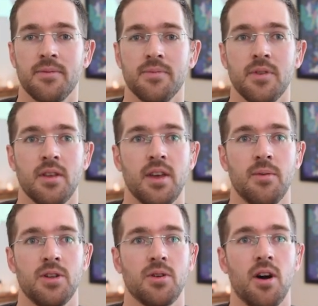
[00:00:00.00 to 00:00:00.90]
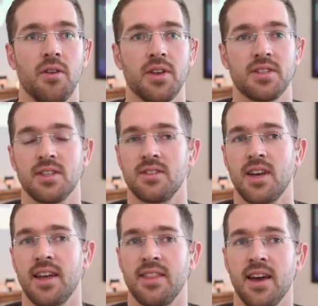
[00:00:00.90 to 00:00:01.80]
And we do all this
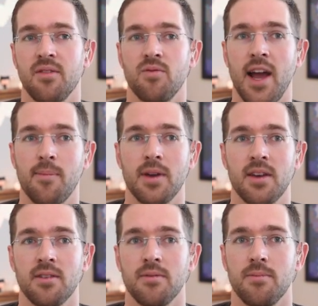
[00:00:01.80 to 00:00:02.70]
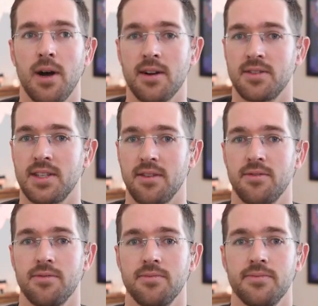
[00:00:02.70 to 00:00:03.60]
inside that wrapping box
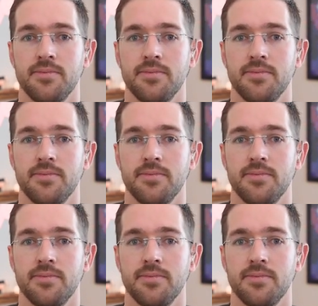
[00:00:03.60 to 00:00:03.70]
div.